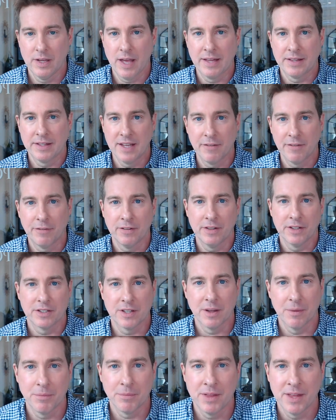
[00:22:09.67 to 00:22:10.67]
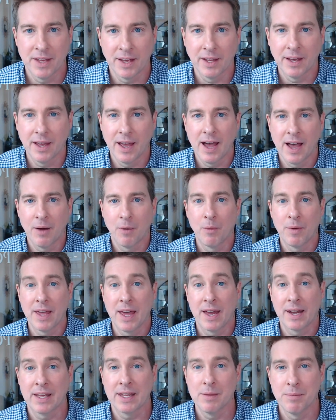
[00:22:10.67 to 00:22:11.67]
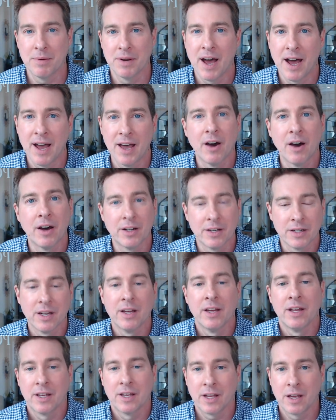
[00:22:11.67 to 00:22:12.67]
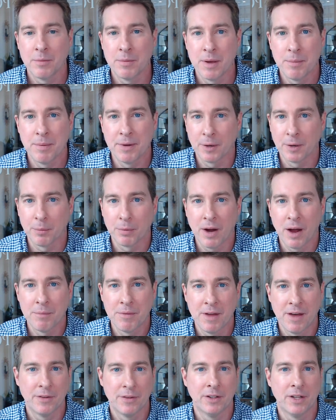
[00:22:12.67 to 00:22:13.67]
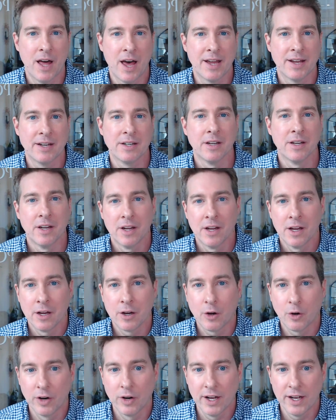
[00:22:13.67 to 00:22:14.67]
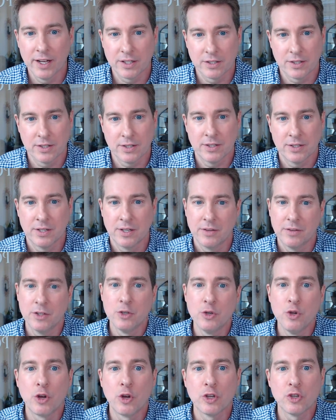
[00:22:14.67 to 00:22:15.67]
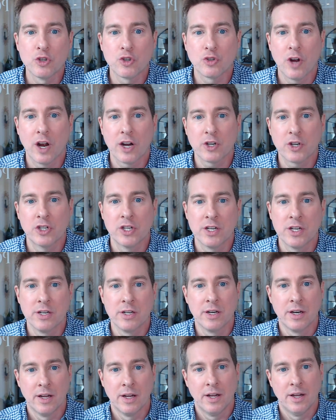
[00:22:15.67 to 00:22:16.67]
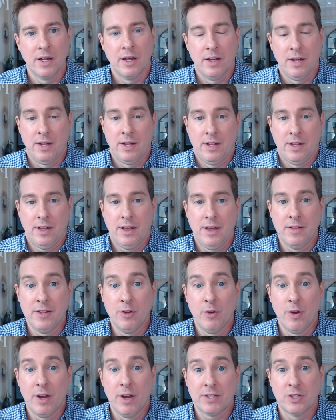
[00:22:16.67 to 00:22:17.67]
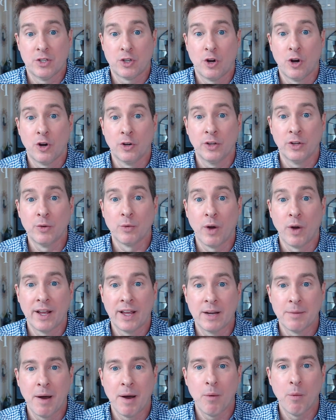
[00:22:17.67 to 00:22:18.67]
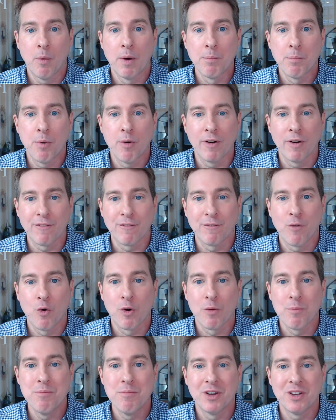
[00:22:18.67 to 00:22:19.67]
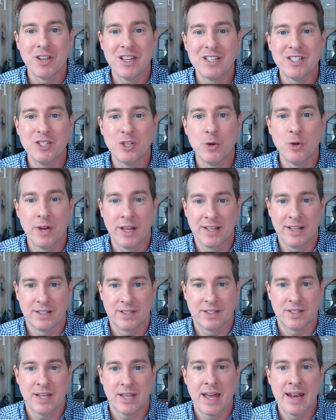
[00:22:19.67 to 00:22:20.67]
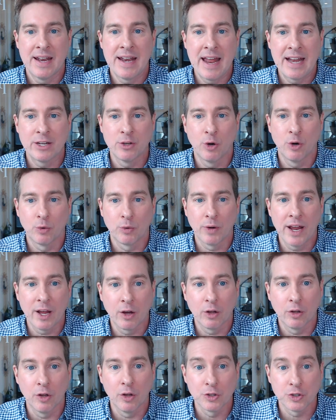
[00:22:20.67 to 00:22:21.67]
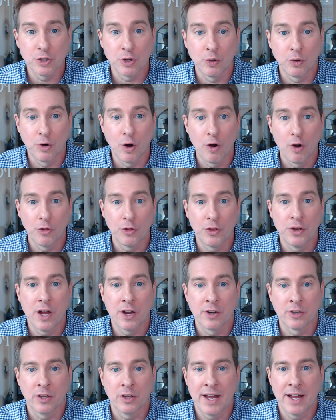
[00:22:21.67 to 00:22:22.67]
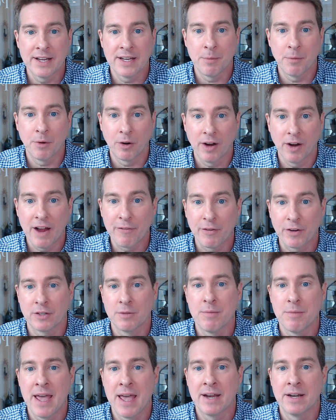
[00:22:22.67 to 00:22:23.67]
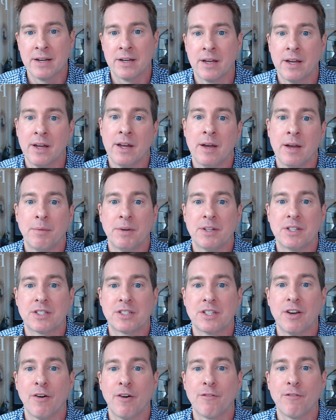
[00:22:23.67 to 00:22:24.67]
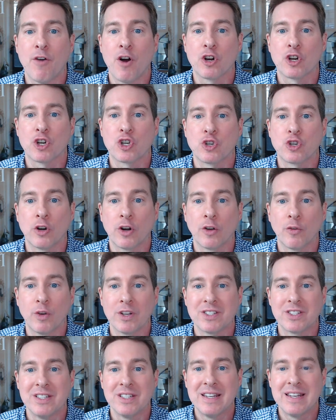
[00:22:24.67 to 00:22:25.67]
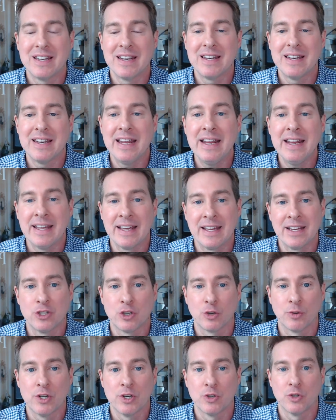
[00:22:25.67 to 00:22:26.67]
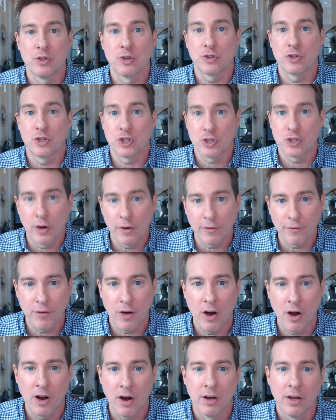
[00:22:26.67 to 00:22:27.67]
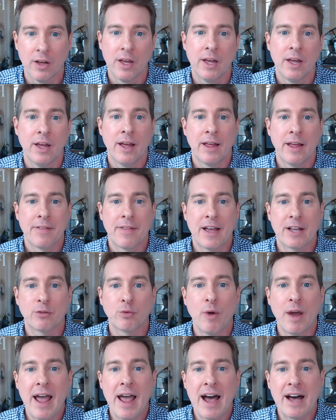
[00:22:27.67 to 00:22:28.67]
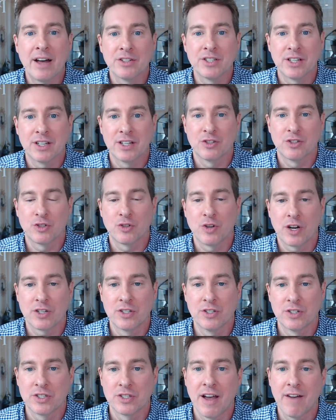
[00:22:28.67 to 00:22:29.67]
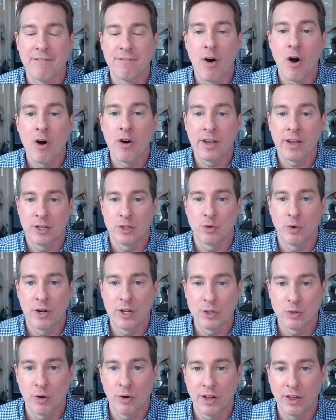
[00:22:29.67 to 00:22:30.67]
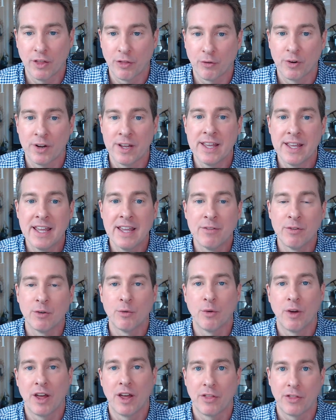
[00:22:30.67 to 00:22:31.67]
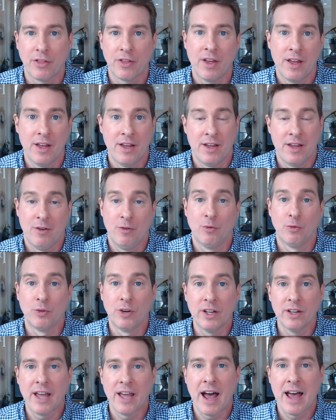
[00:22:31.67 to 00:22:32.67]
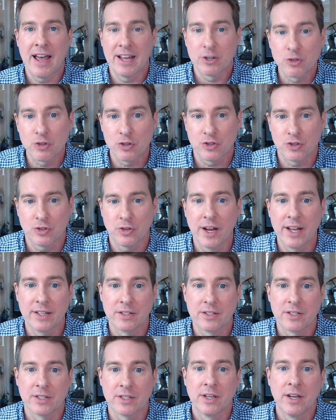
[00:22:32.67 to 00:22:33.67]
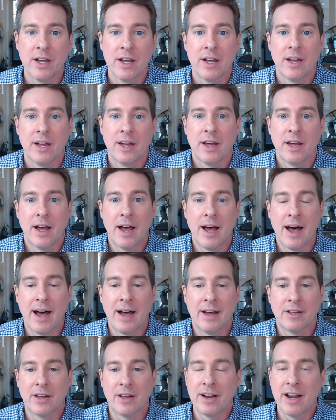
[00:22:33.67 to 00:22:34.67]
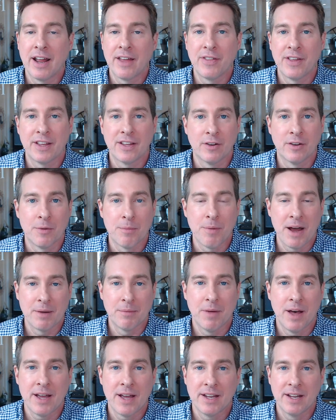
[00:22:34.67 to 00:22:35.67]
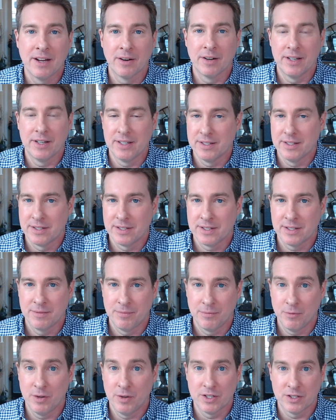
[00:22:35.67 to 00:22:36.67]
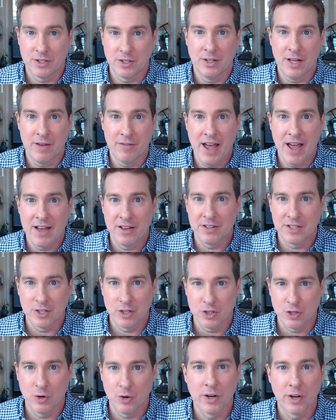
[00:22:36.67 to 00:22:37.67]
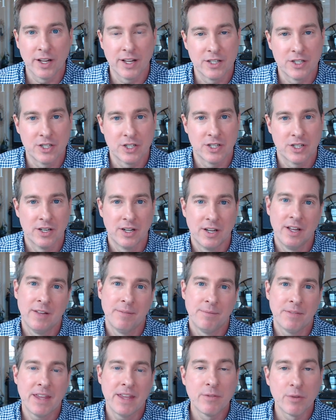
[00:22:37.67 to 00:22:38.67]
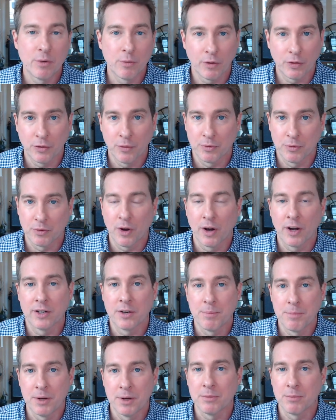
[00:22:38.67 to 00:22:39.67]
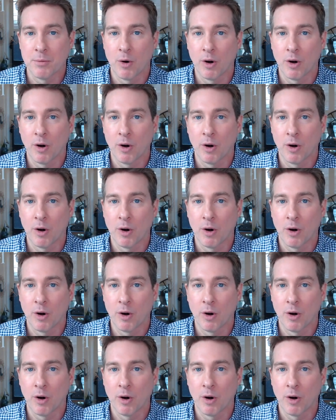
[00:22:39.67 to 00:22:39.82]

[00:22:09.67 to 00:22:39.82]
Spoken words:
Yeah, definitely something we got to keep an eye on. Could be a bigger problem down the line. Chris, the new construction in the U.S. is currently running at about 1.4 million units at an annual rate, close to growth and underlying demographic demand, but still far short of what's needed to reduce the shortfall. That's why housing construction stopped falling in 2023, even with really high interest rates. And I think, you know, the bottom line here is we still have a housing shortage, even with them starting to build